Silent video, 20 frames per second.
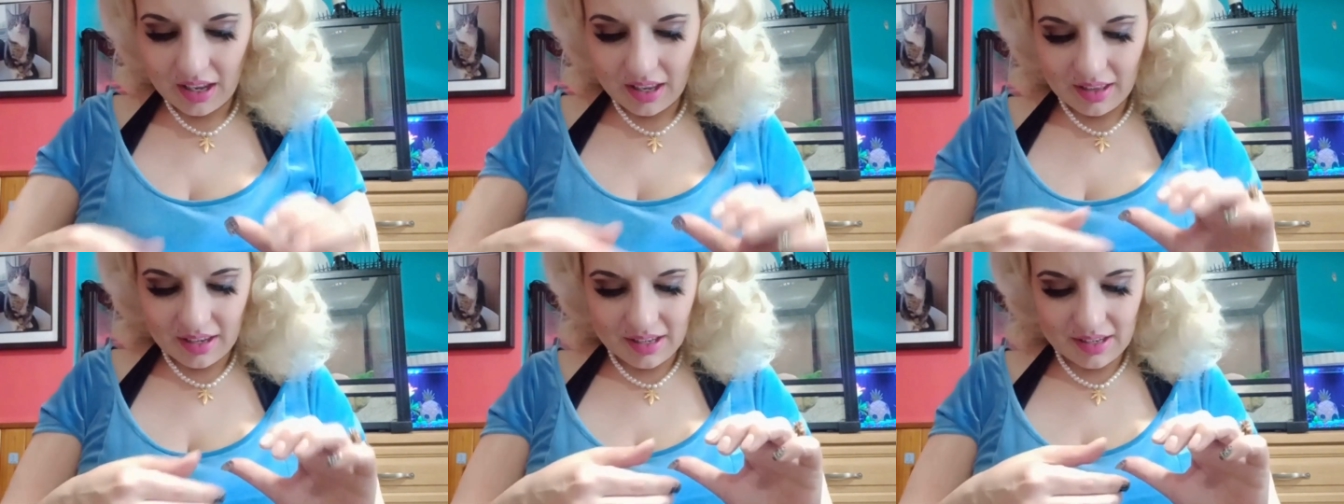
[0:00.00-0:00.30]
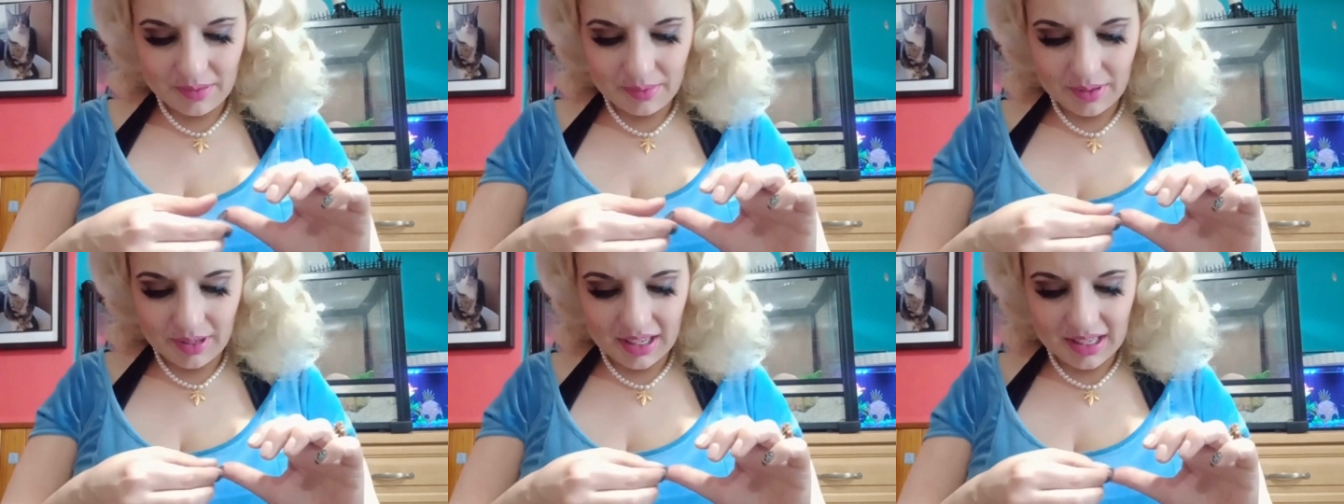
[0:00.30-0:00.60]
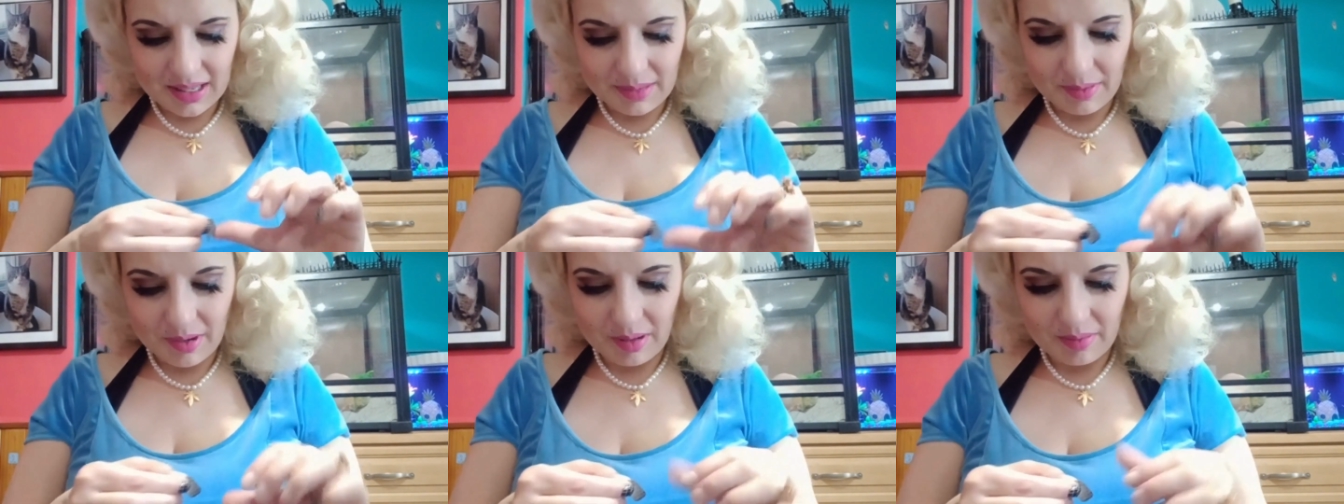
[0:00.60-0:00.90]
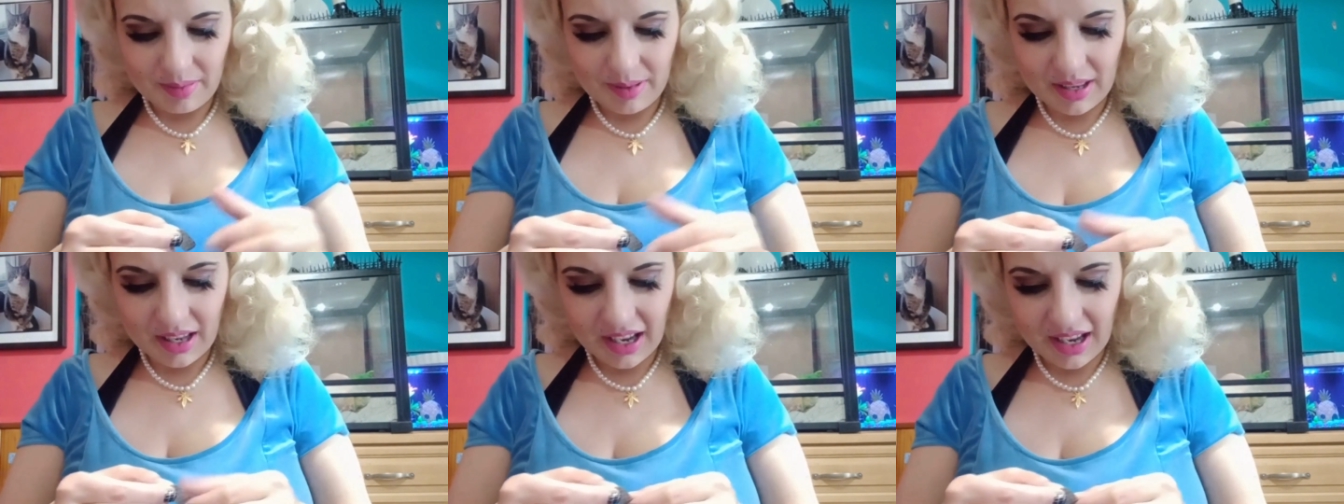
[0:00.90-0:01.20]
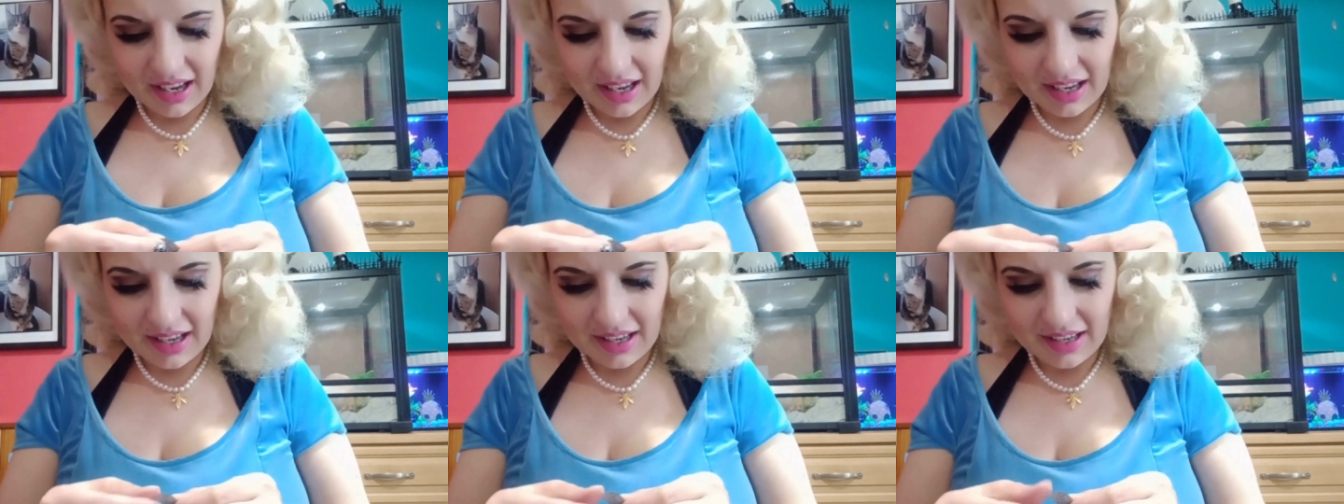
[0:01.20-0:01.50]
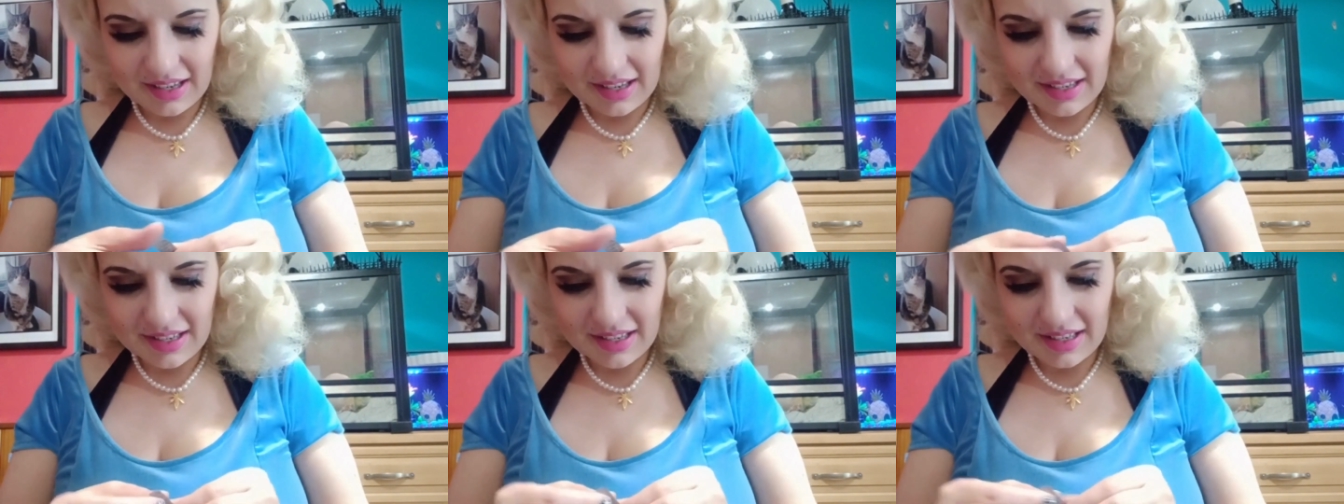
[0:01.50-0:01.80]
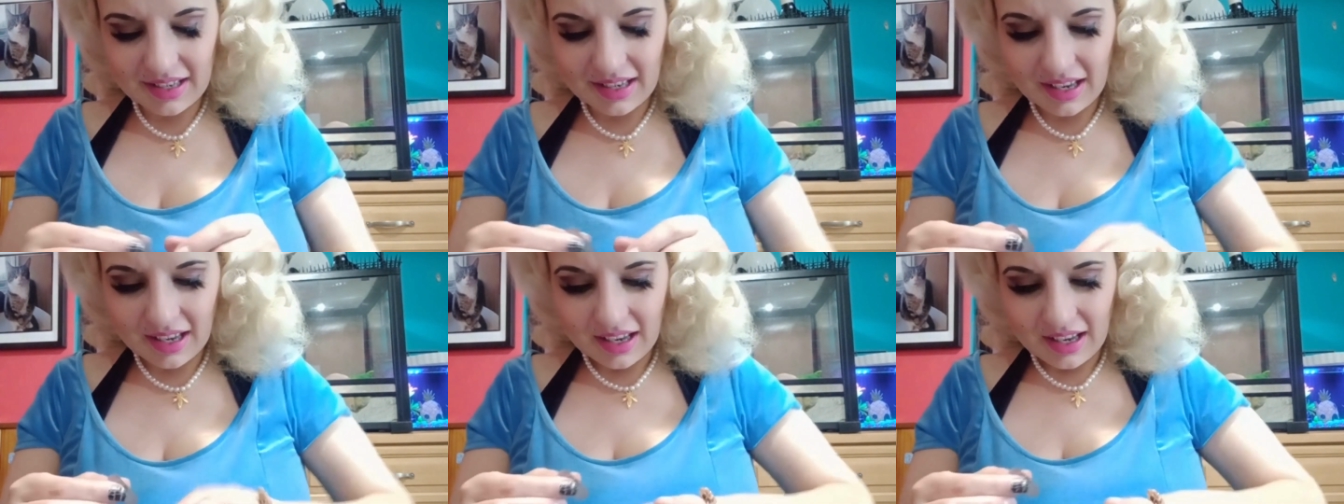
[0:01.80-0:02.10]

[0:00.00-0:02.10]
this really small place,